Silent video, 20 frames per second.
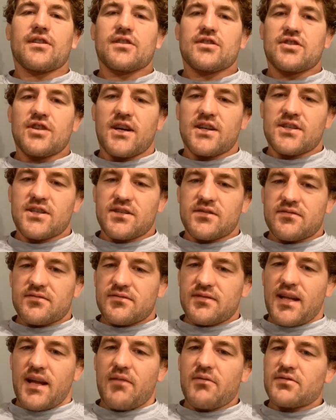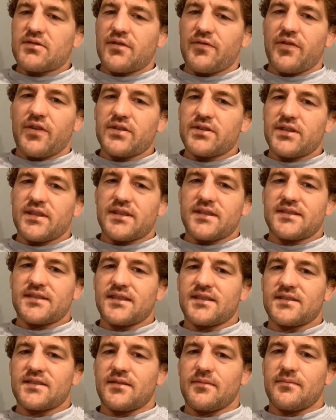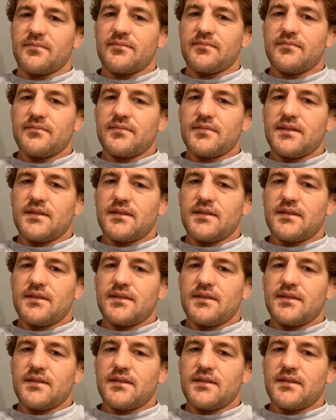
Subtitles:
of the judges. That was the fault of the system.